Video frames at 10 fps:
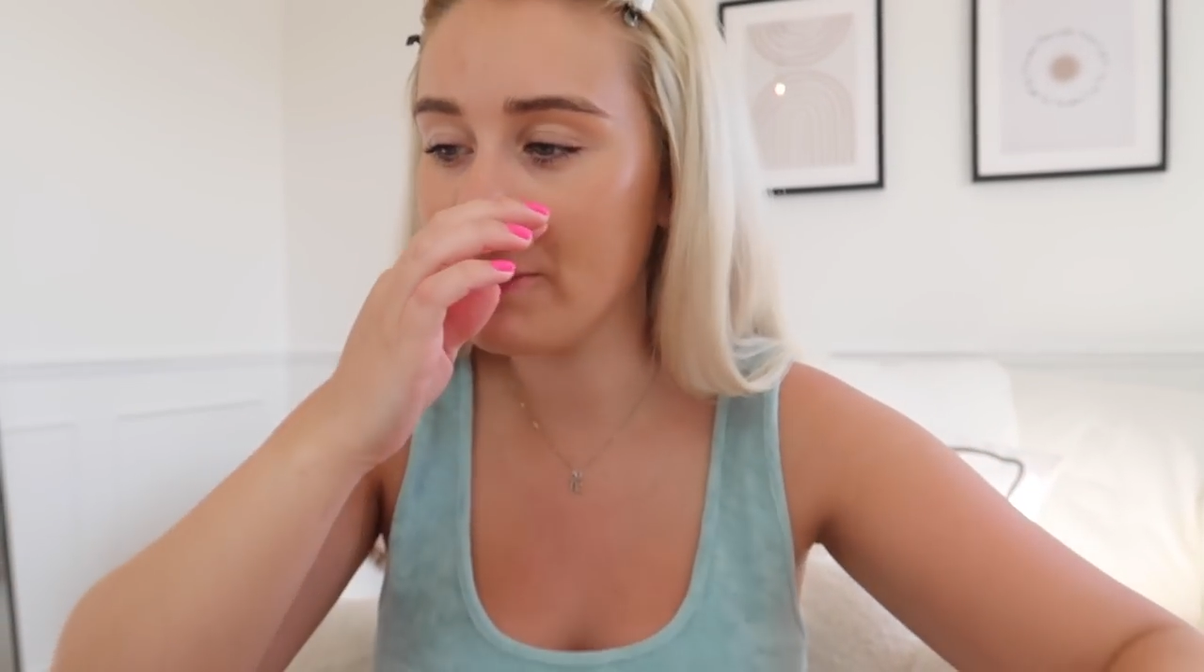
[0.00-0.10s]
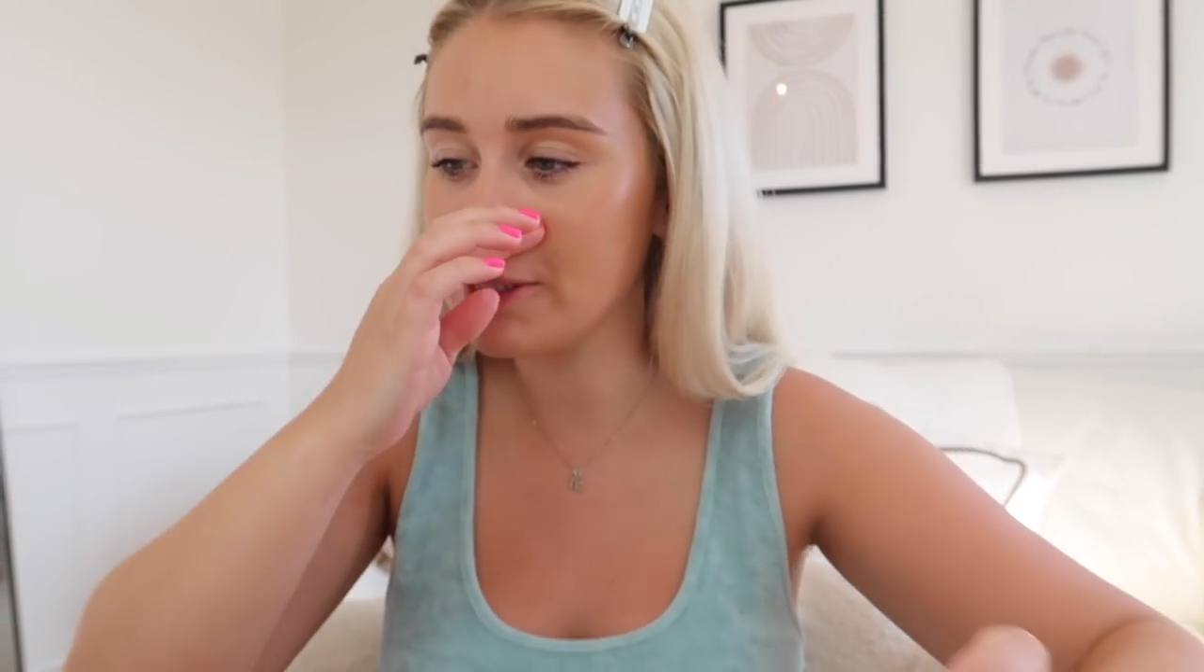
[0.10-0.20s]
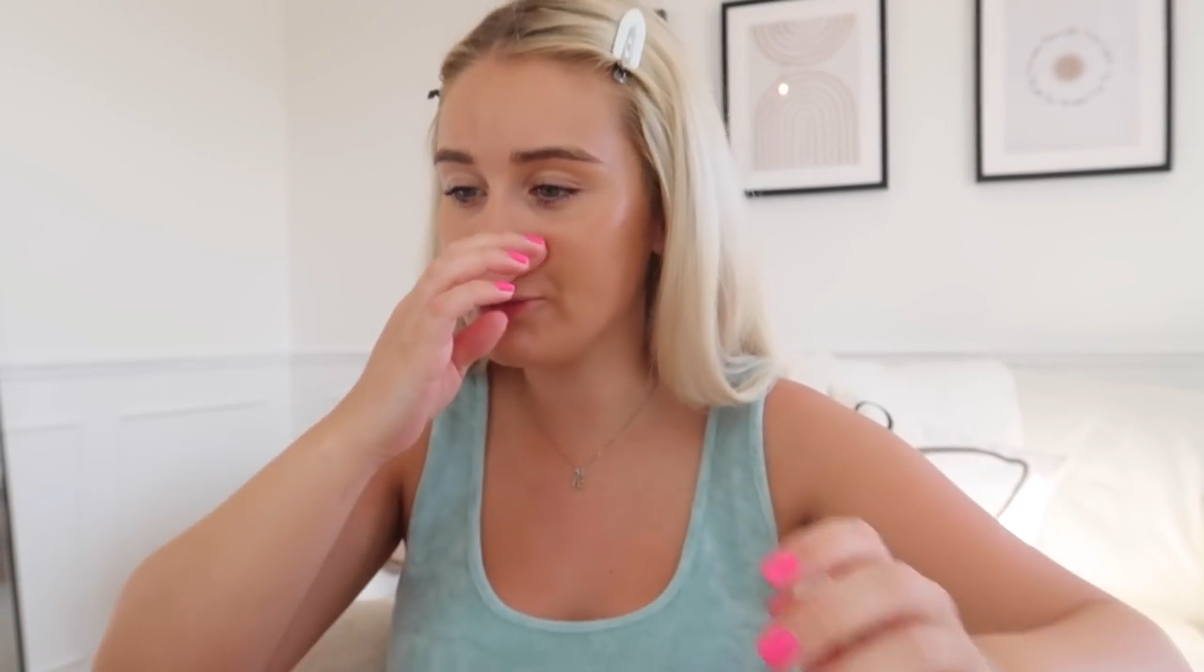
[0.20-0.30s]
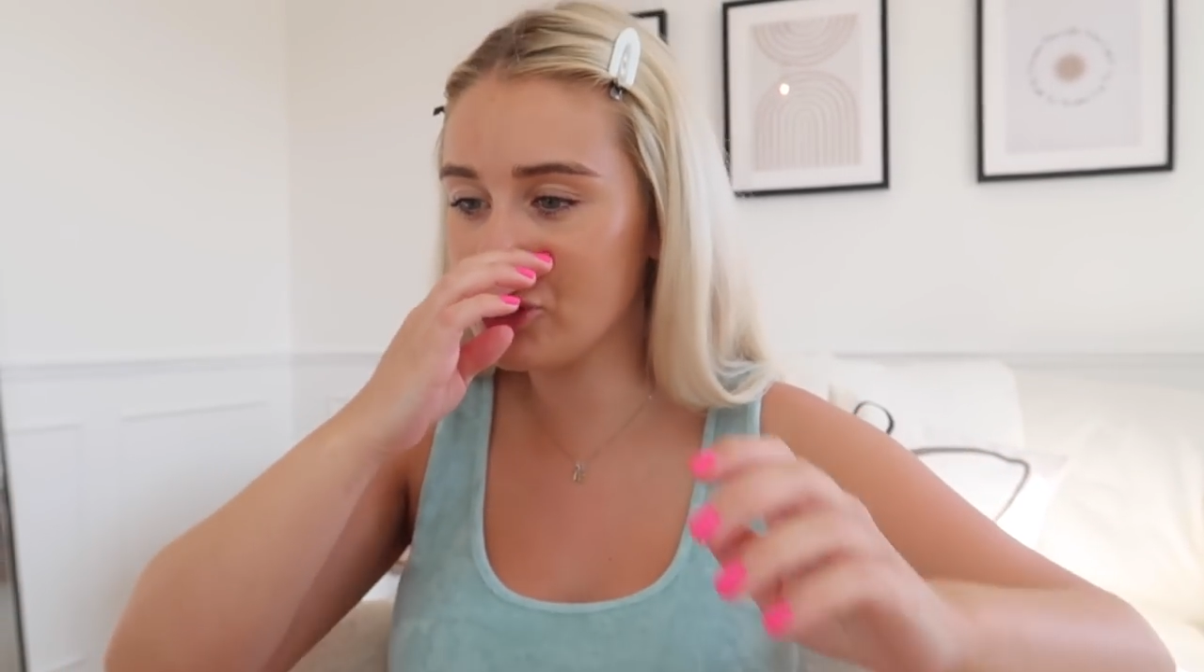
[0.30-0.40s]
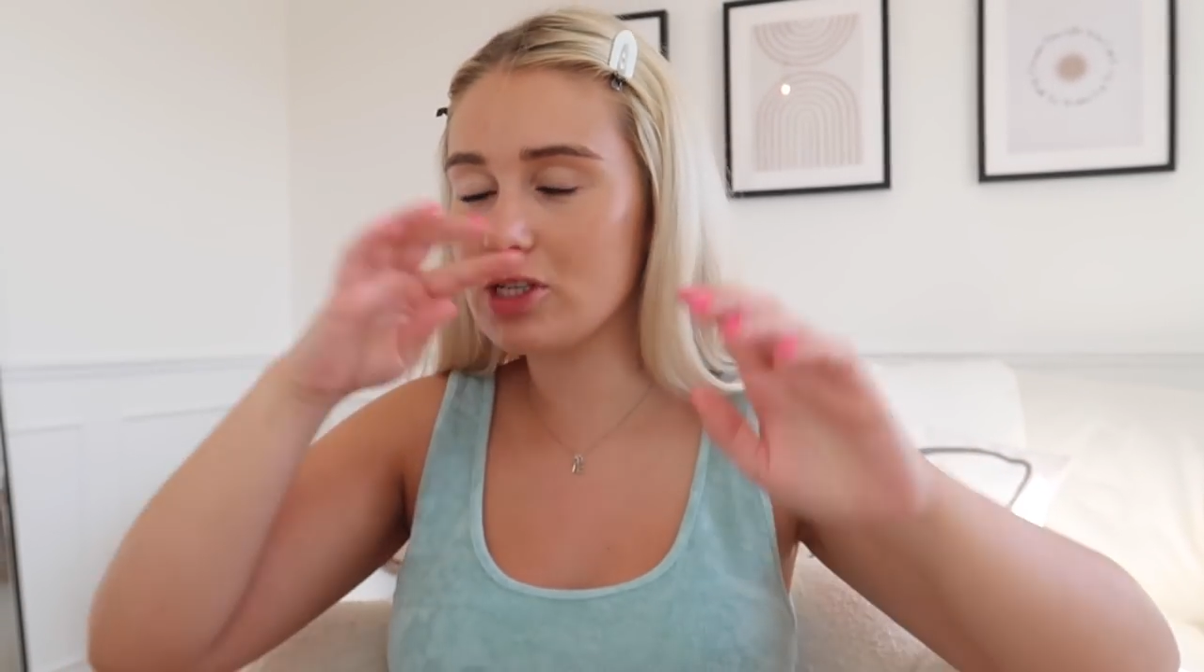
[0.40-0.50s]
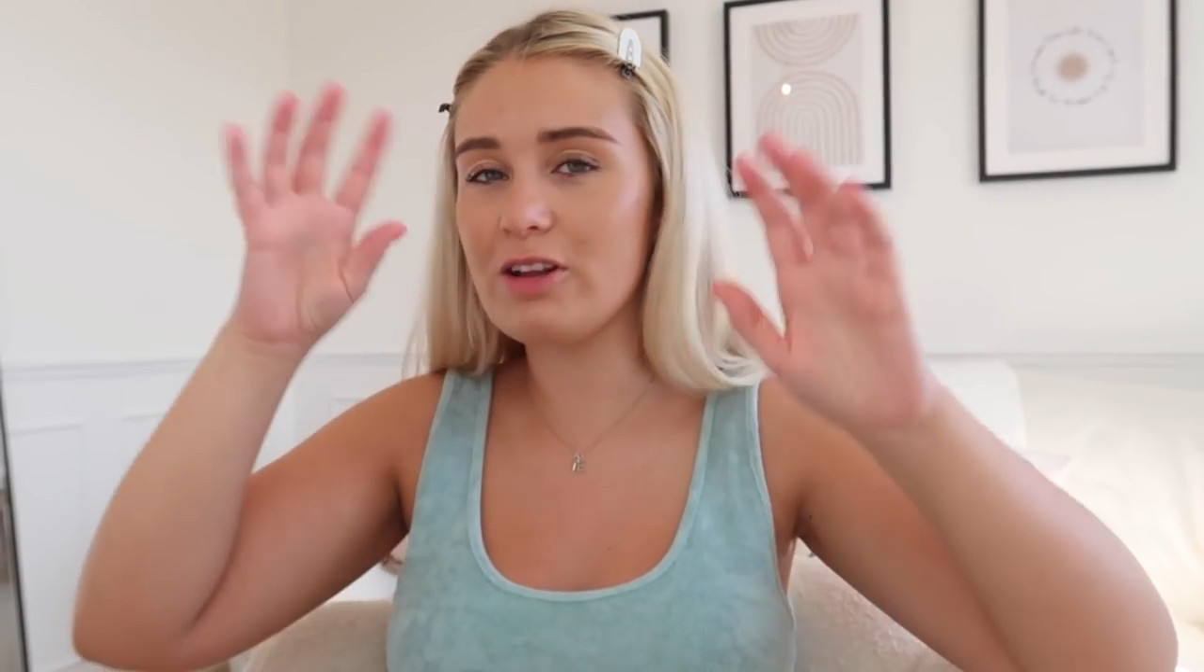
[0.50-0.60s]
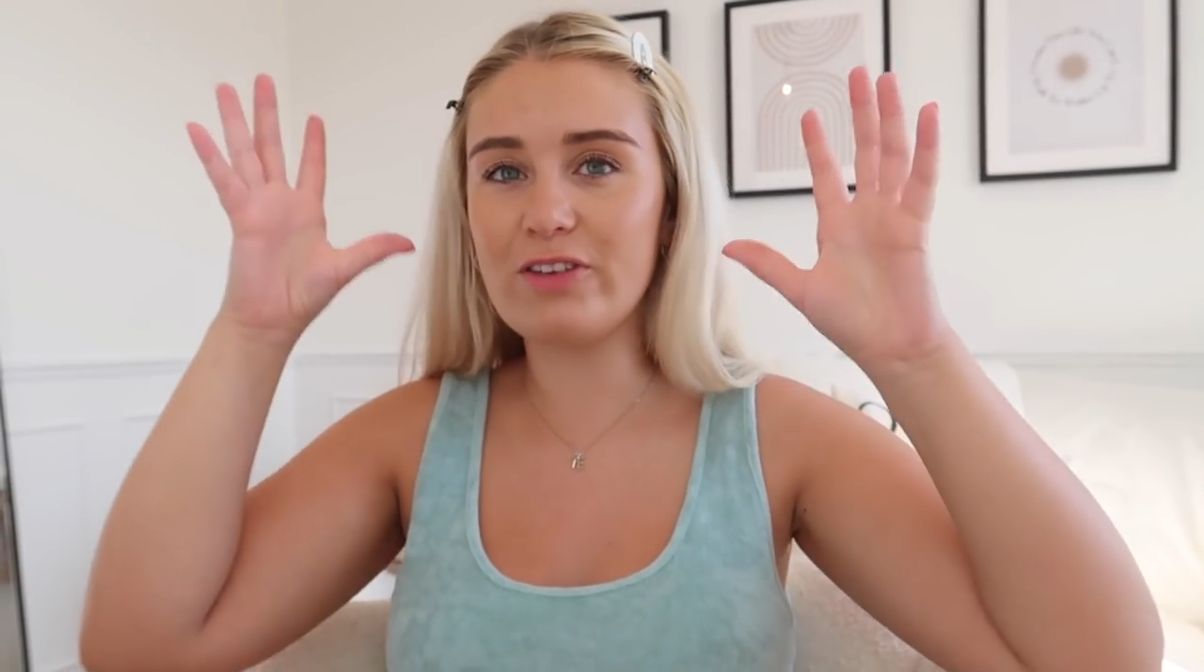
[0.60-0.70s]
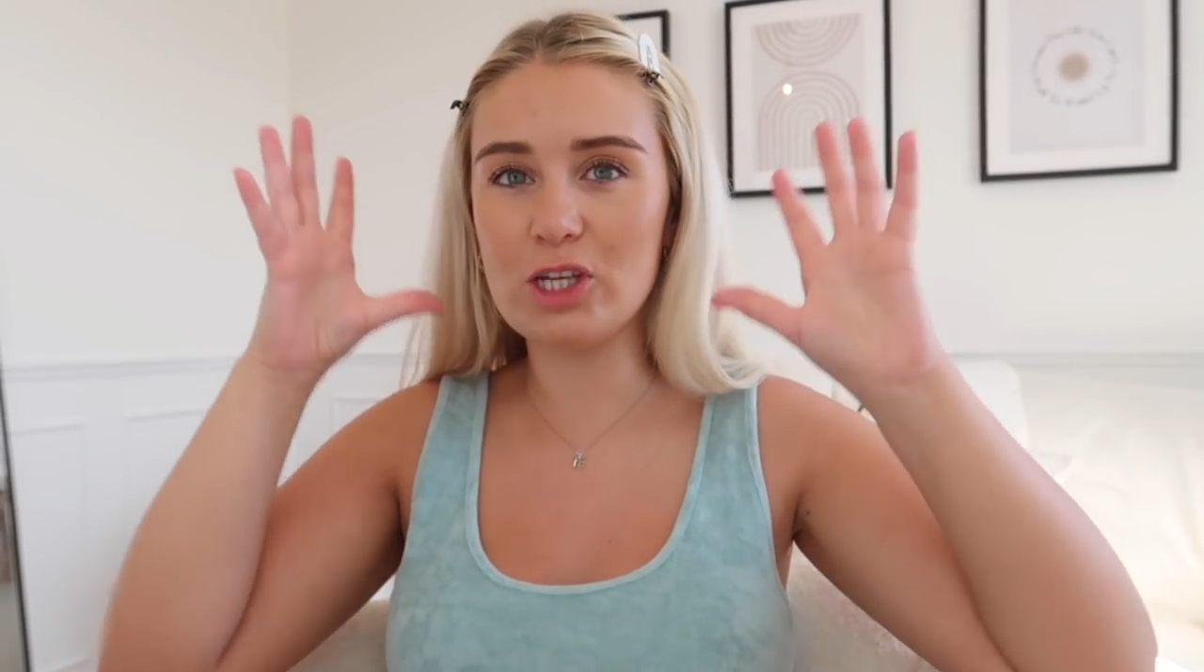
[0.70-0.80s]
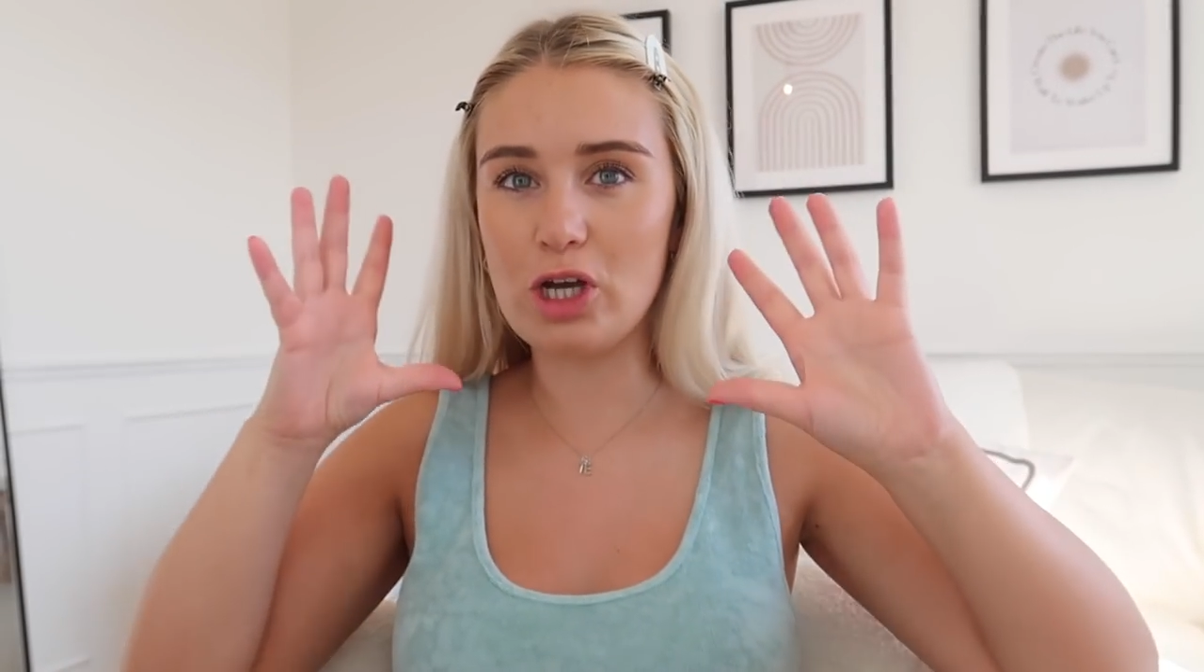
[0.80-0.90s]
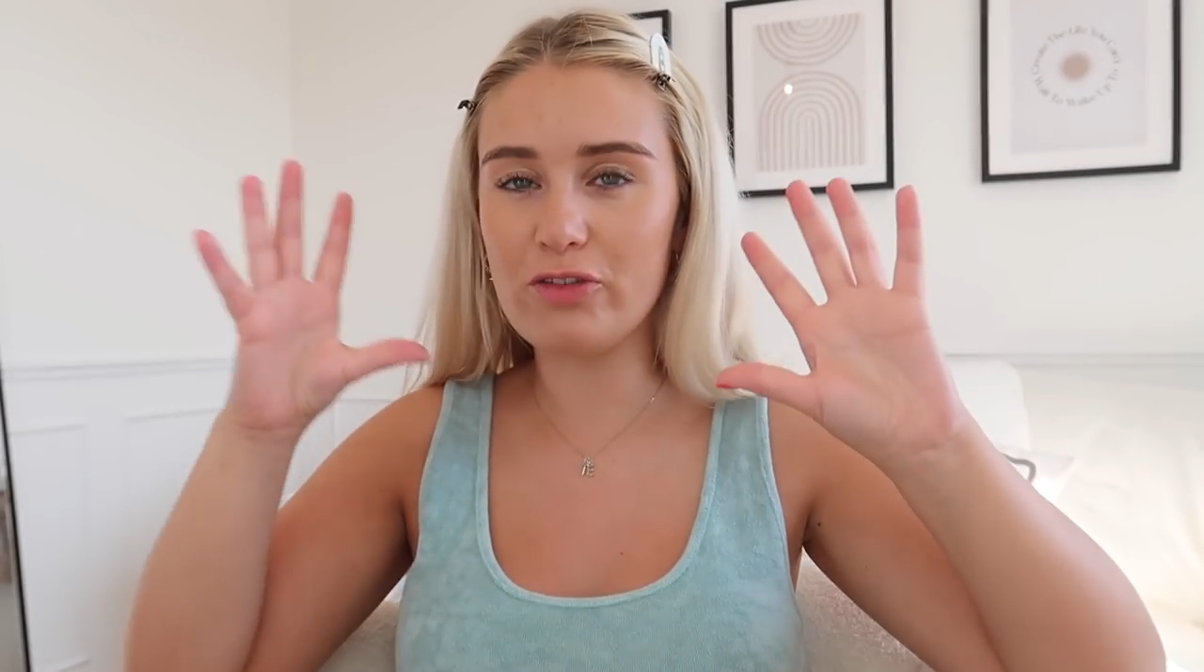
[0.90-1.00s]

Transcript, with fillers: So I'm just going to finish